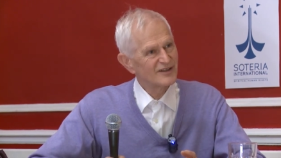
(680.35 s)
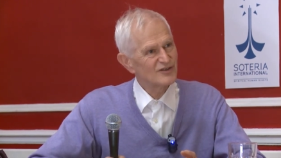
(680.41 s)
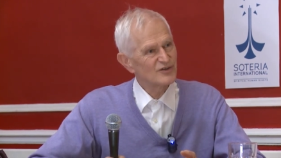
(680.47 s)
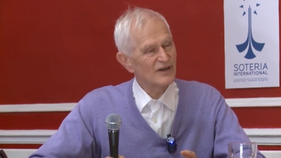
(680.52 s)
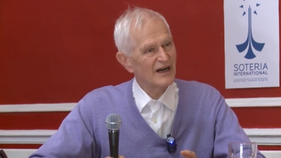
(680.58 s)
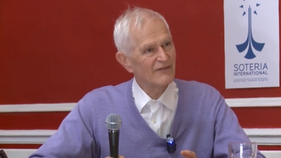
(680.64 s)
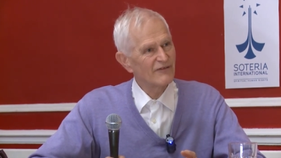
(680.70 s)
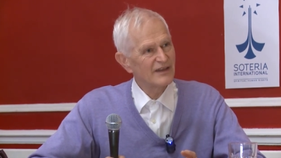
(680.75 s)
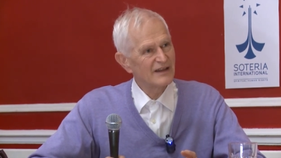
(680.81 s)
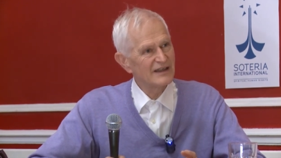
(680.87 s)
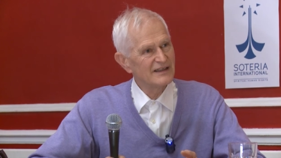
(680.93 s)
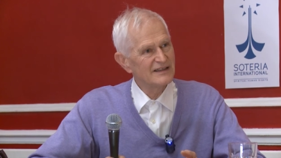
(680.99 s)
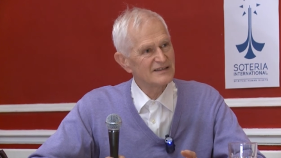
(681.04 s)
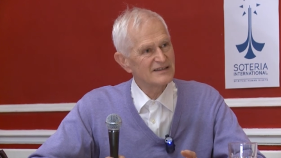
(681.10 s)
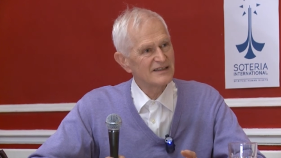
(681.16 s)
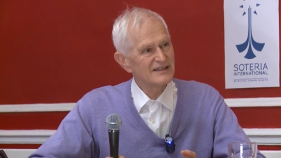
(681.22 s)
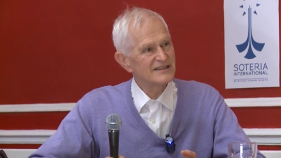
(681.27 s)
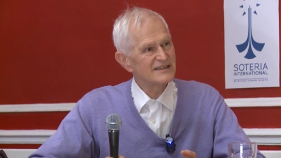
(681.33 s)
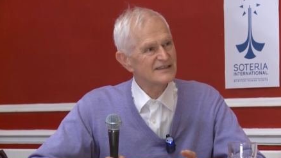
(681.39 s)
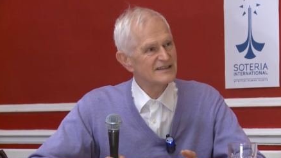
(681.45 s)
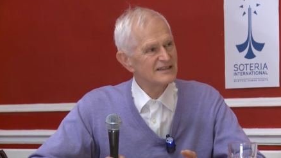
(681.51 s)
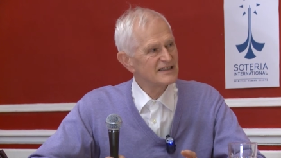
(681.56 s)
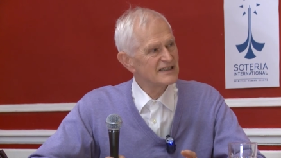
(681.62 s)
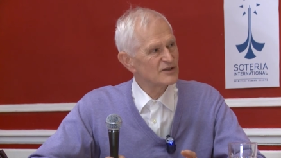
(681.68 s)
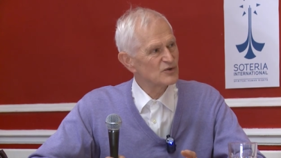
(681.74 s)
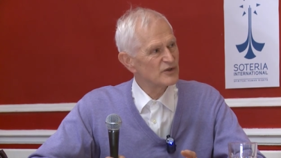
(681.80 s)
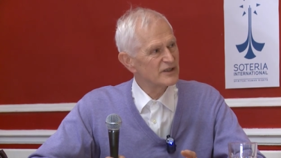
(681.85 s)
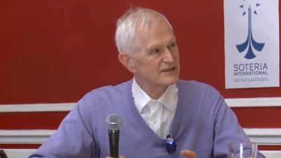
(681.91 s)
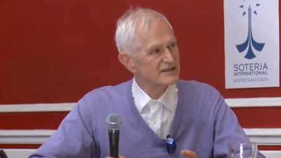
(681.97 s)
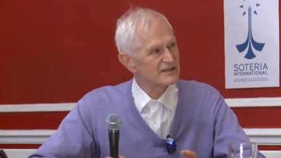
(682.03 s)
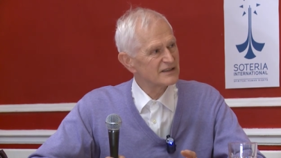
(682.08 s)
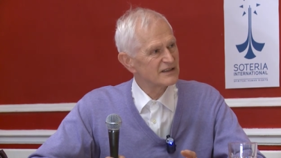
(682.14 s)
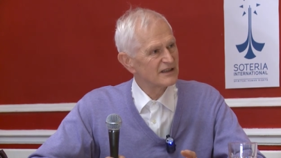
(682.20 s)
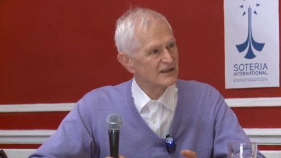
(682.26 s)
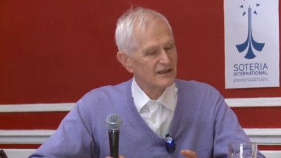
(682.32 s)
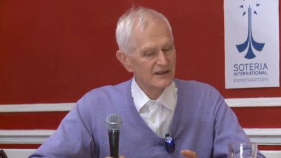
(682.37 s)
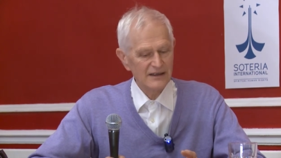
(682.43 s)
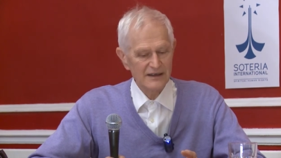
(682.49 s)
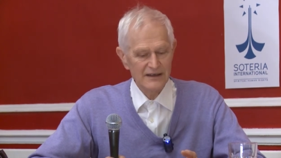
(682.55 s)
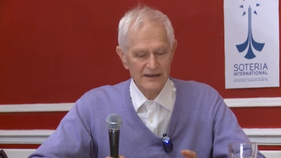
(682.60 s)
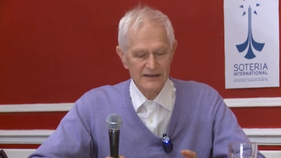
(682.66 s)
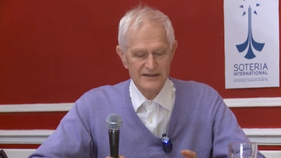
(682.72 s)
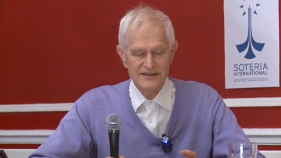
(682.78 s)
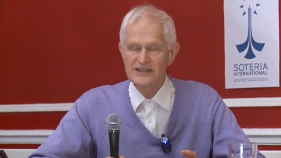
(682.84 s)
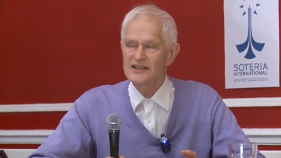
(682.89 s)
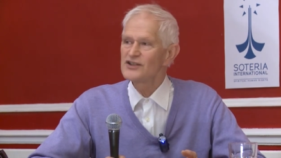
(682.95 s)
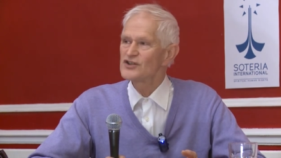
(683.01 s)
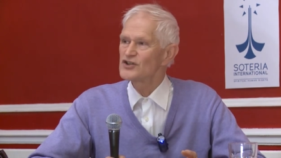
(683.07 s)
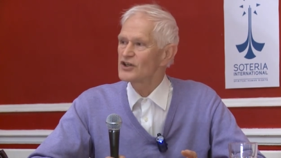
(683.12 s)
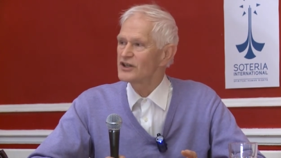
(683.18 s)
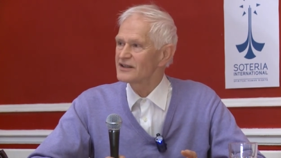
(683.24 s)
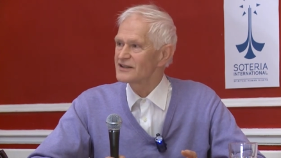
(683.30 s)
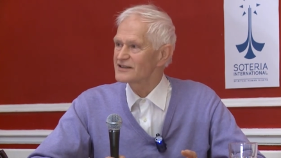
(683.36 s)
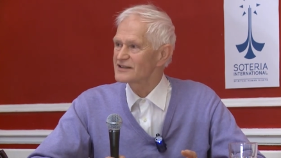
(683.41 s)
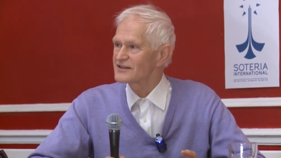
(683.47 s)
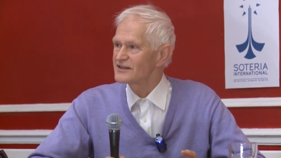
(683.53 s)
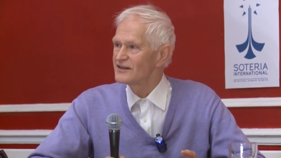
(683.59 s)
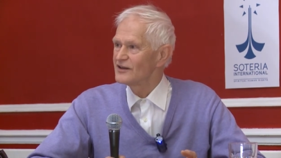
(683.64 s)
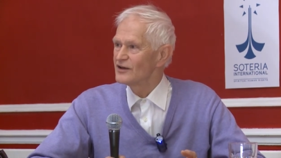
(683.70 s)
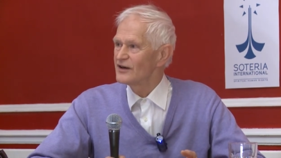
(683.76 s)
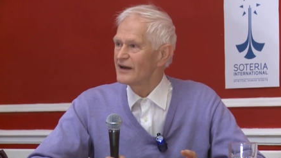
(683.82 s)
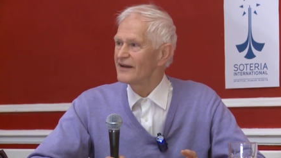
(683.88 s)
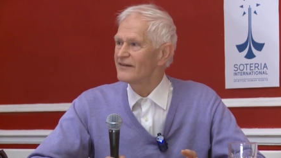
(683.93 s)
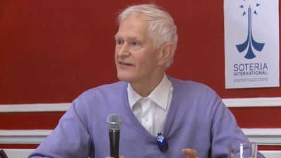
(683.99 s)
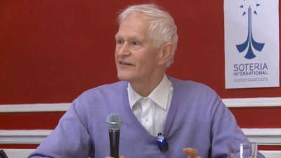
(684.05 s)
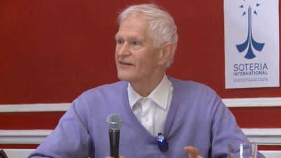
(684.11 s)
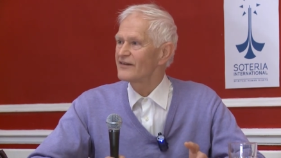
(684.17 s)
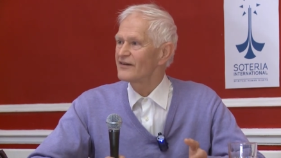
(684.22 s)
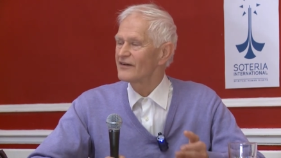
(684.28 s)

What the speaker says: to have these secret teachings and